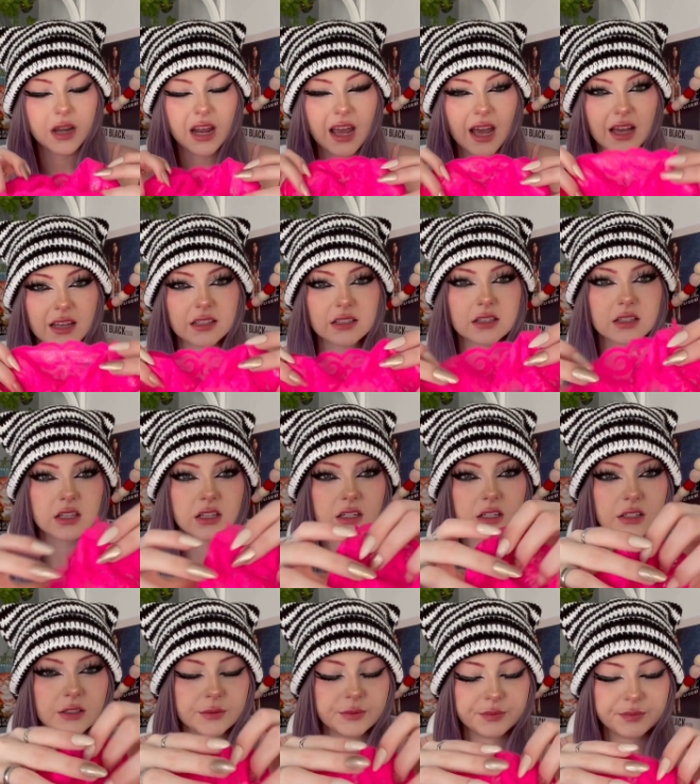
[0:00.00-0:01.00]
has
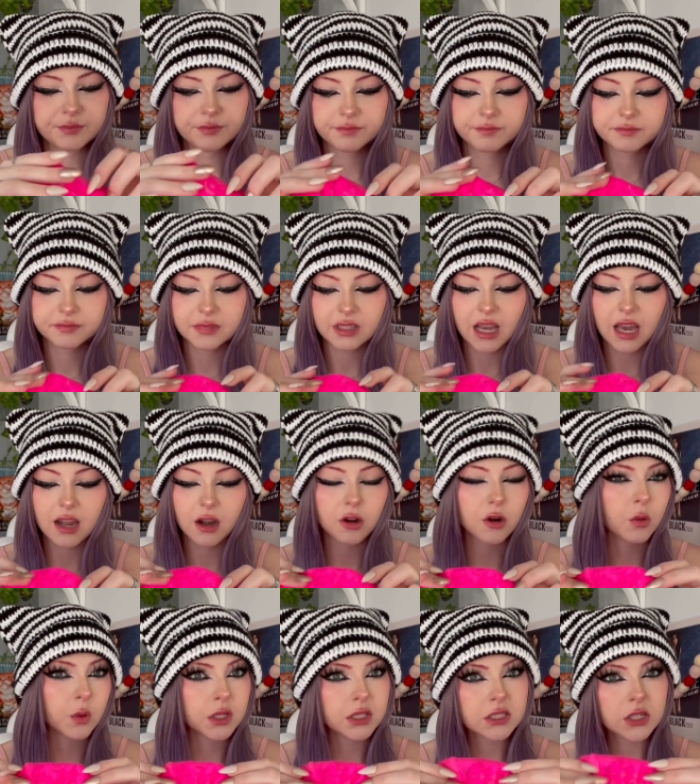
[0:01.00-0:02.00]
the, I don't know
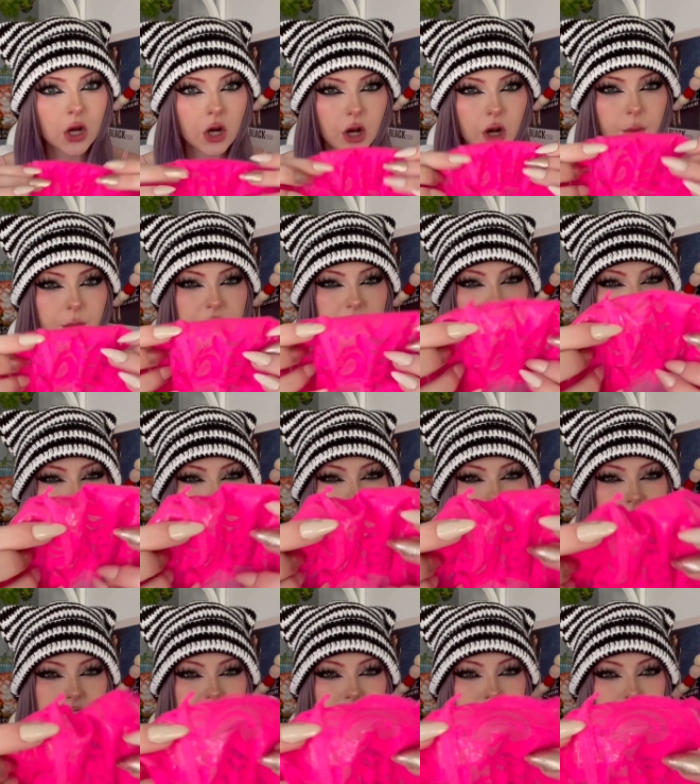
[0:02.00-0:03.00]
what it's called, but the
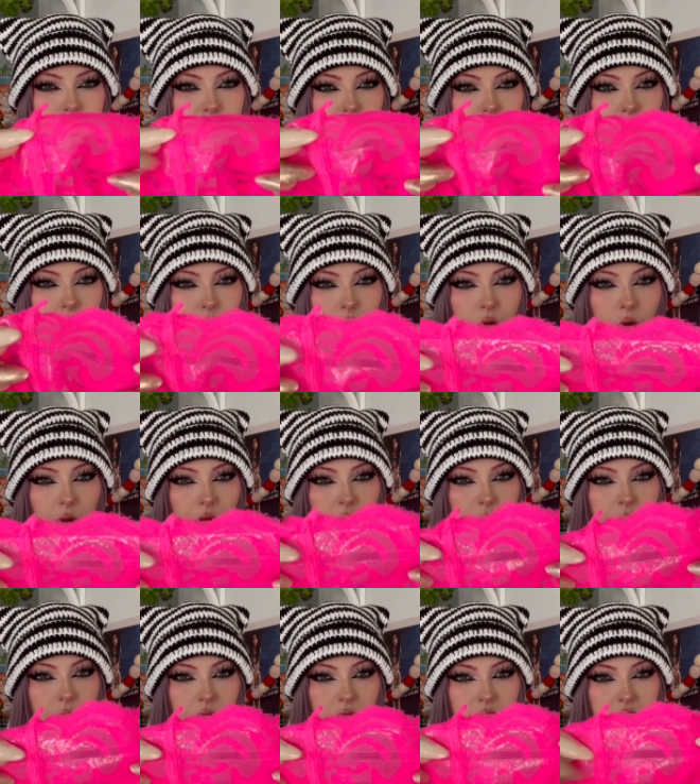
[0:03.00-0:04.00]
things to grip
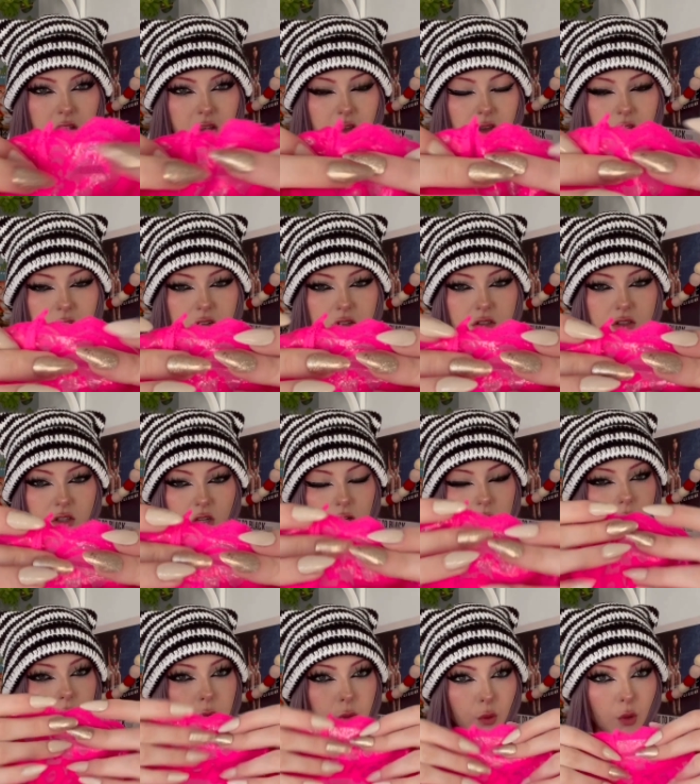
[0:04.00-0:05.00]
so
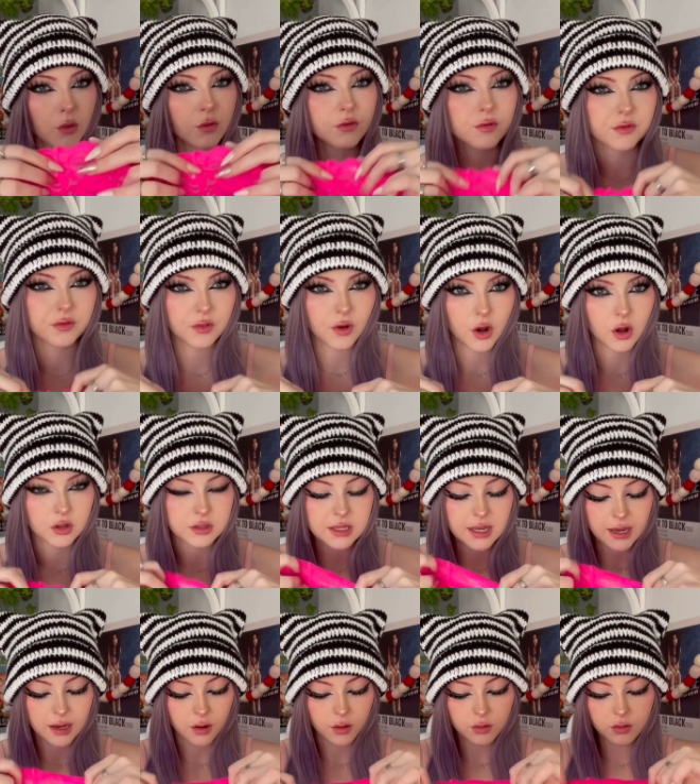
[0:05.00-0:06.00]
it won't fall
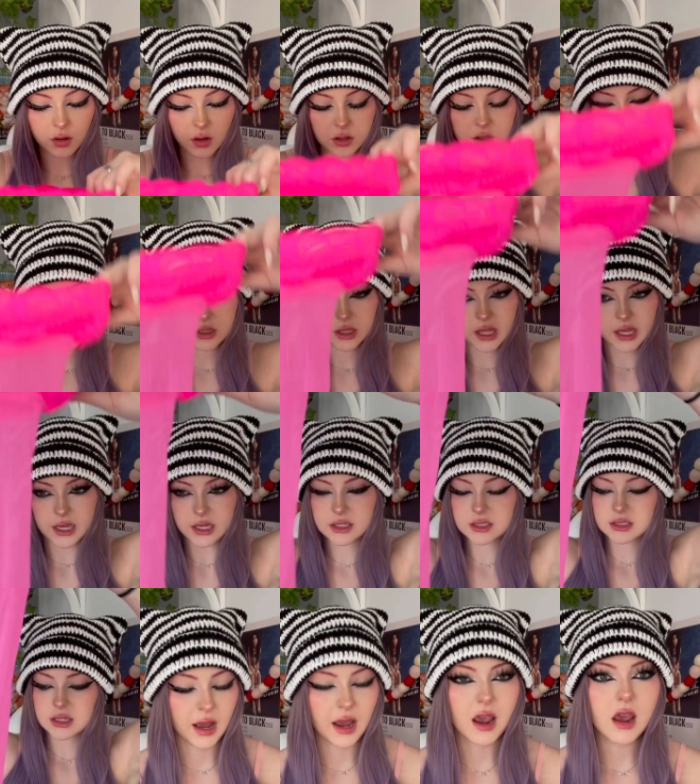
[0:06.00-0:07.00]
down on your legs.
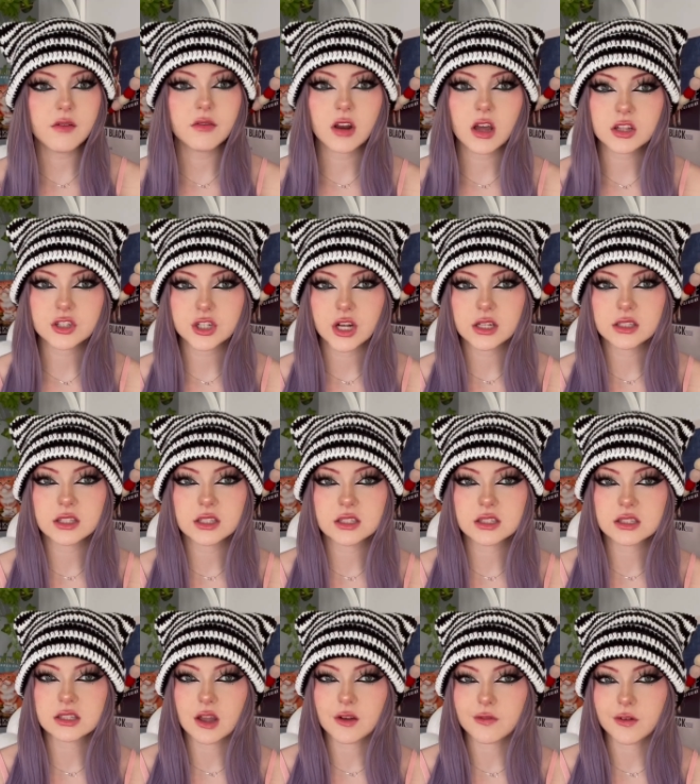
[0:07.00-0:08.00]
I have not tried this
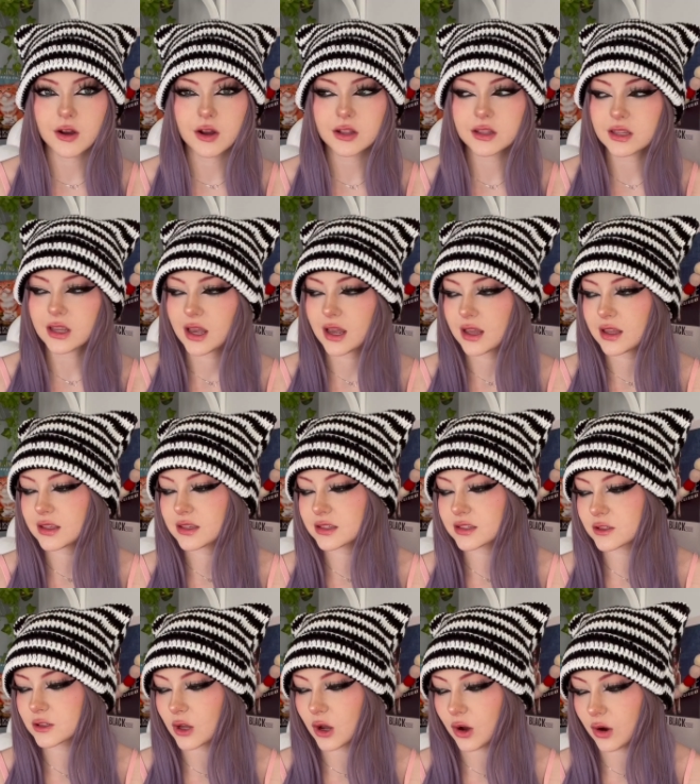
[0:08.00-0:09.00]
stuff on yet,
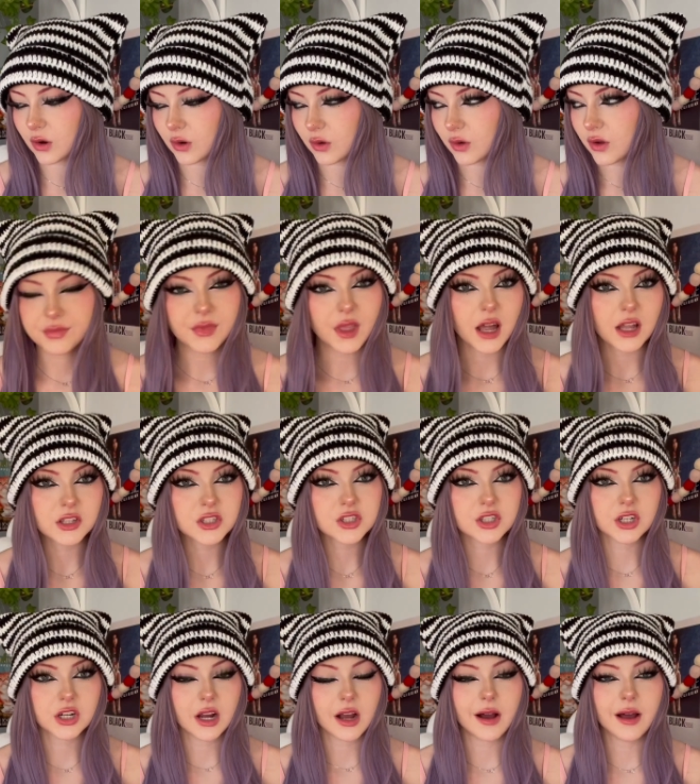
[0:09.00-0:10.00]
so not
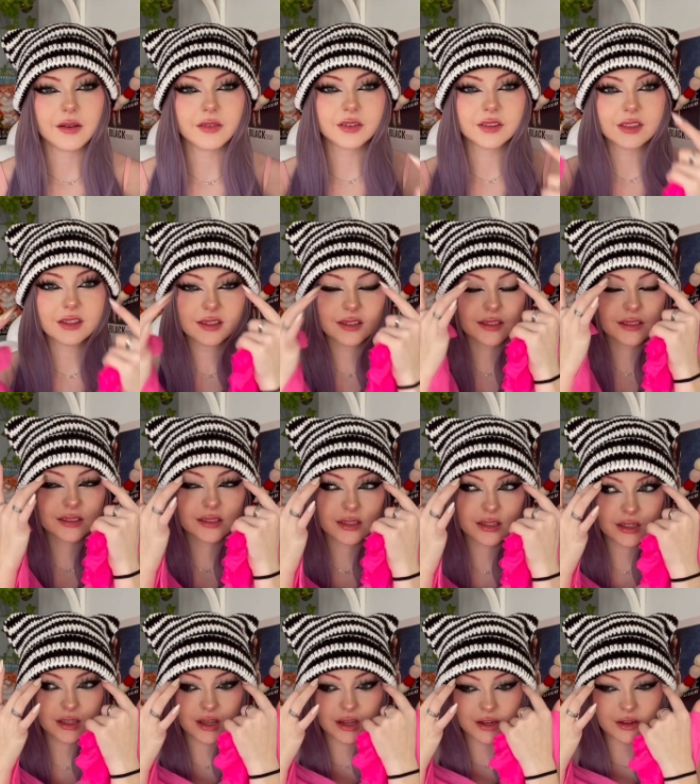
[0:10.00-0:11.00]
sure how everything's
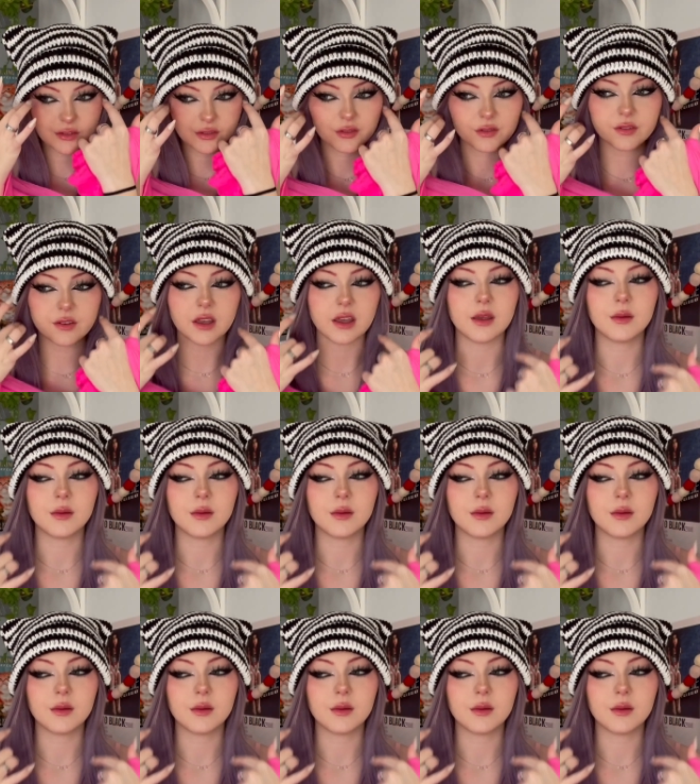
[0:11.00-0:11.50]
gonna fit,